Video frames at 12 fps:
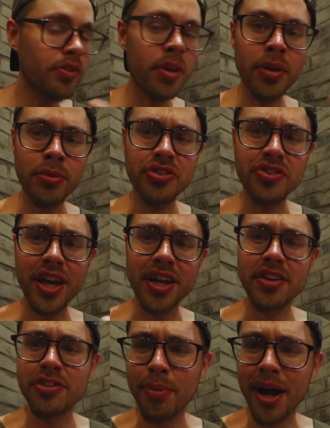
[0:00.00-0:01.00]
Sometimes you just gotta
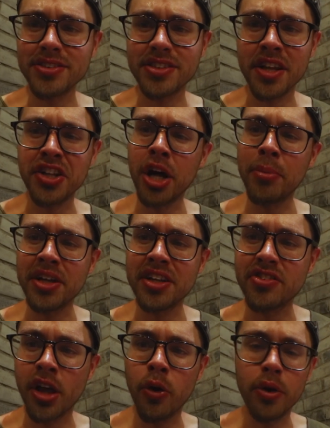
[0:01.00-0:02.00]
get the spice and the
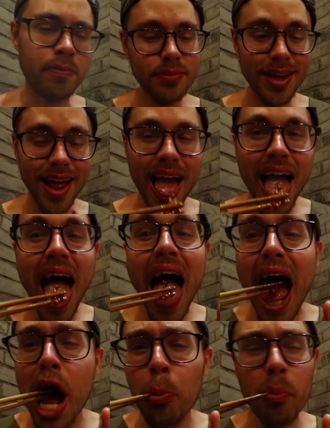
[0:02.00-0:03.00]
numbingness going, kickstart it,
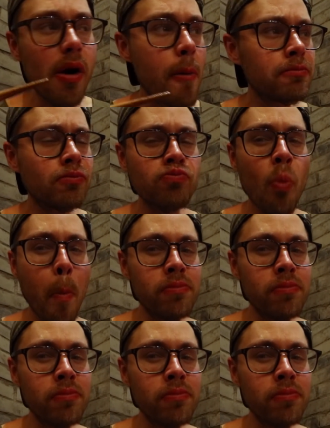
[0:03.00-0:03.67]
so eat a chili.